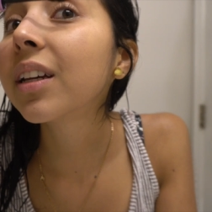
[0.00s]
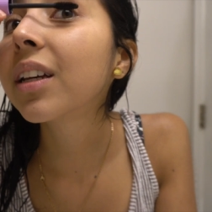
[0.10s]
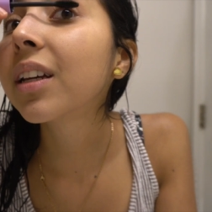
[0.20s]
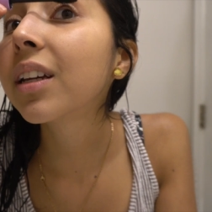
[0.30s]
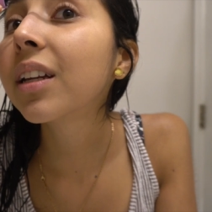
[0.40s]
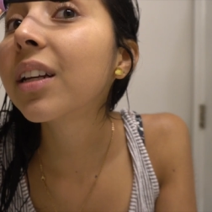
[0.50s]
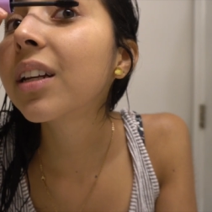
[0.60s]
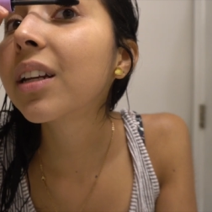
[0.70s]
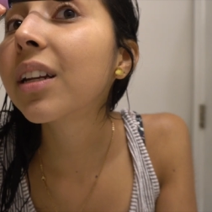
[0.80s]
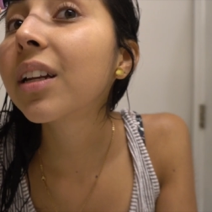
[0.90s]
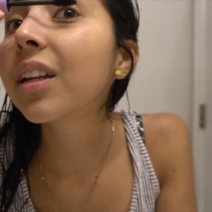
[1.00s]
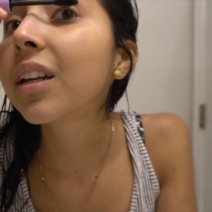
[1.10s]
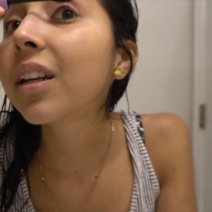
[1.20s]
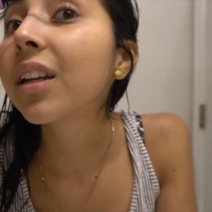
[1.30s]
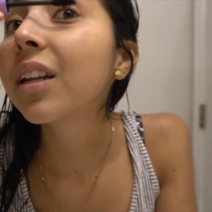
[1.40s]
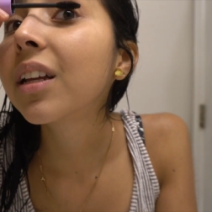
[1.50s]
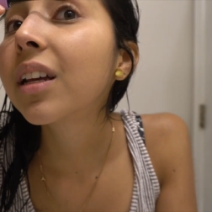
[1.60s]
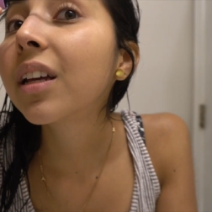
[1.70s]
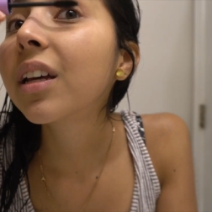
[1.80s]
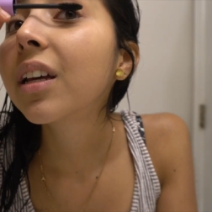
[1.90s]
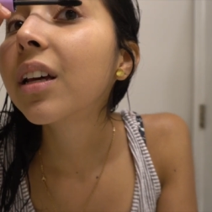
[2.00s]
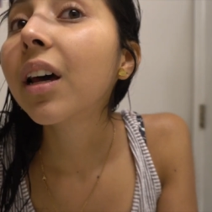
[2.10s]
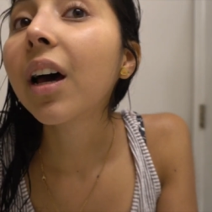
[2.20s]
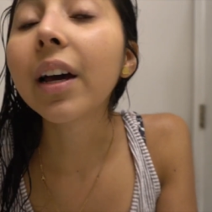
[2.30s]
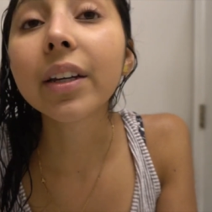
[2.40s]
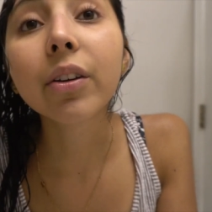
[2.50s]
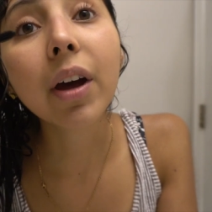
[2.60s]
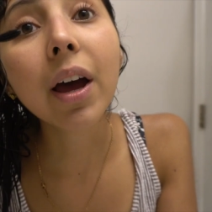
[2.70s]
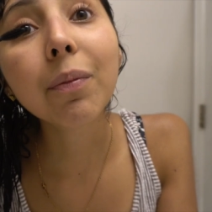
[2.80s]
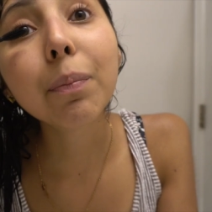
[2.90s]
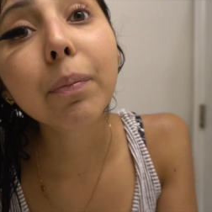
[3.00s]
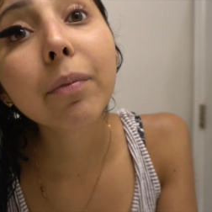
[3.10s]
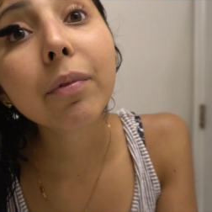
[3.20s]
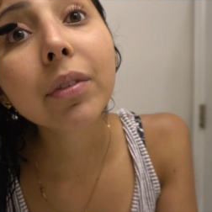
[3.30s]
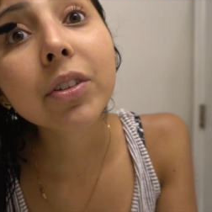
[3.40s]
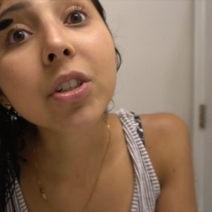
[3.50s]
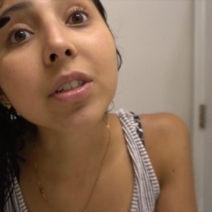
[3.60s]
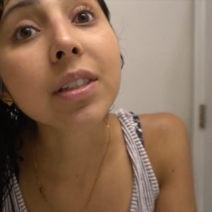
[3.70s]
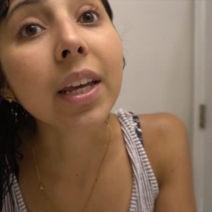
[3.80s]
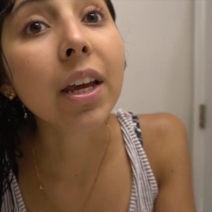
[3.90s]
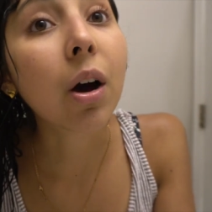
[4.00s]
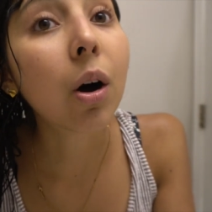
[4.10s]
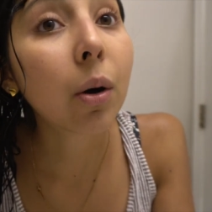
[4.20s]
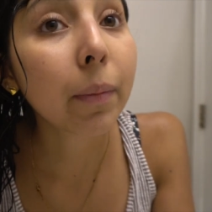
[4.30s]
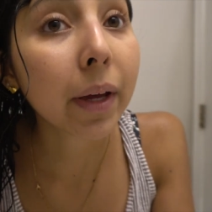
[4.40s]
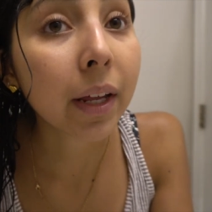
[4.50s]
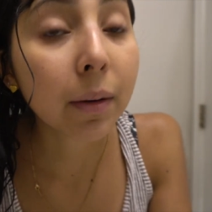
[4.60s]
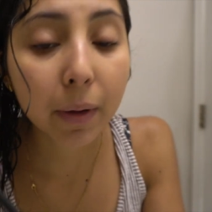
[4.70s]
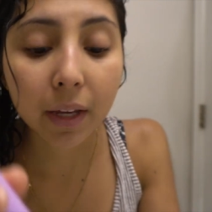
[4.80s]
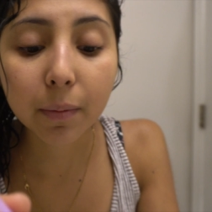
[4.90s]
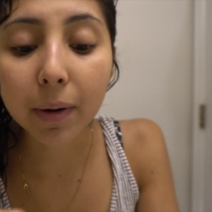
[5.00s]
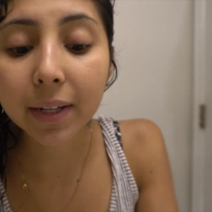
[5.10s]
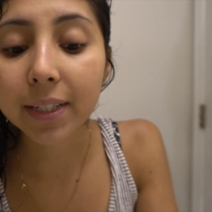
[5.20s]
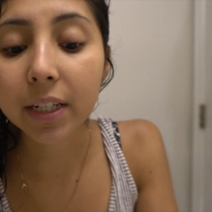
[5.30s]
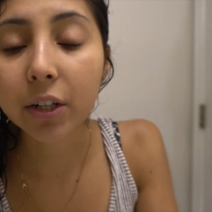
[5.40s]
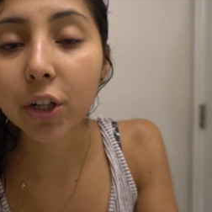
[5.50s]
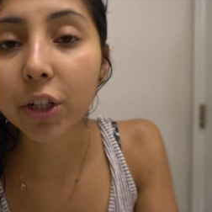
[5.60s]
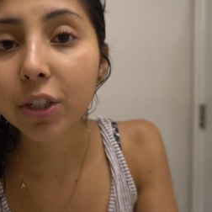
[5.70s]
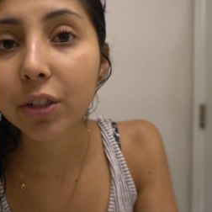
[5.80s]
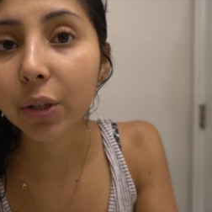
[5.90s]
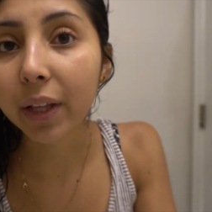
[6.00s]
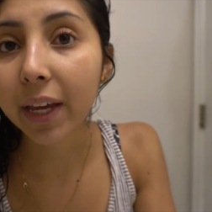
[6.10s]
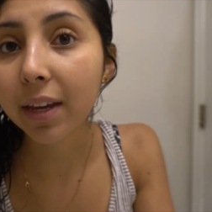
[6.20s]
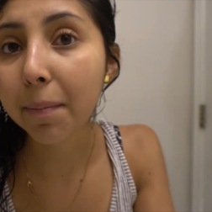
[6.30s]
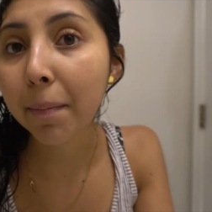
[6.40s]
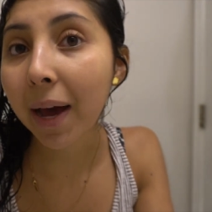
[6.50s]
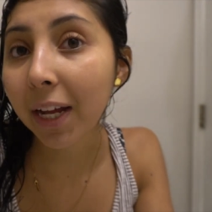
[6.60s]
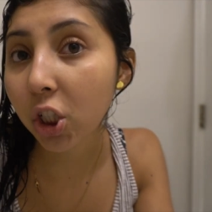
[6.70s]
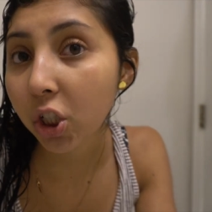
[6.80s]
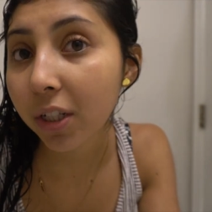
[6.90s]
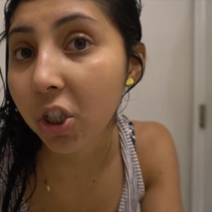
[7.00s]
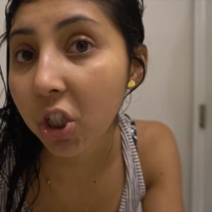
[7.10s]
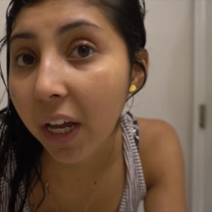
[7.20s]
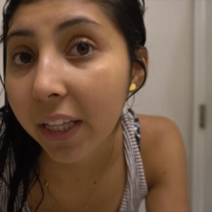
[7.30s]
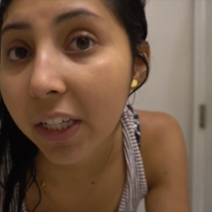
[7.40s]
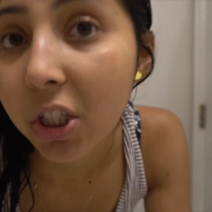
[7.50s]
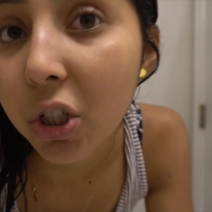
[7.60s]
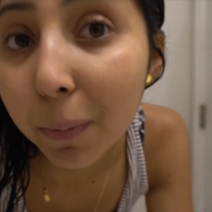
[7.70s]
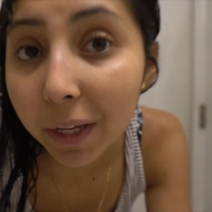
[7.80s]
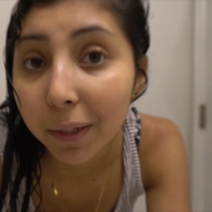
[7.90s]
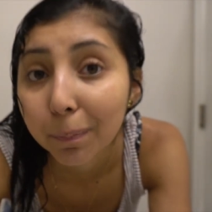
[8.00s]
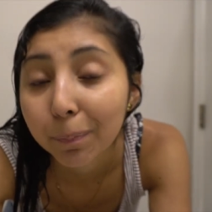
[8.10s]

And I could have just stay home and make my dinner to like match the challenge but